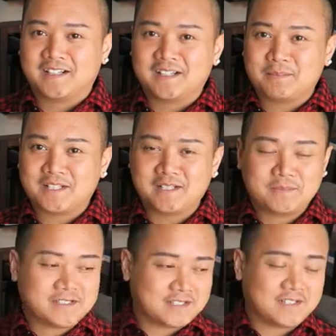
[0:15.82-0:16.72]
Hi, my
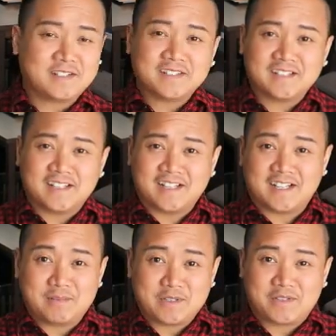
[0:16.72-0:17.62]
name is Leon and
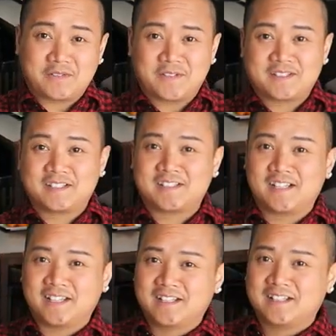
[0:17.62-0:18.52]
I'm a graphics
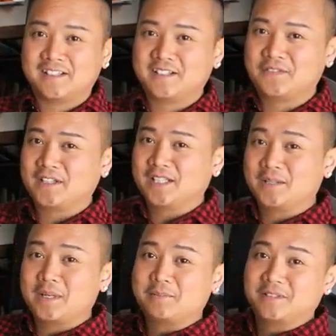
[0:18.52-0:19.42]
designer living
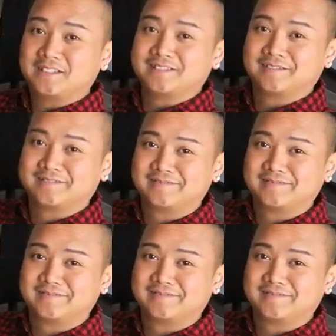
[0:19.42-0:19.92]
in Melbourne.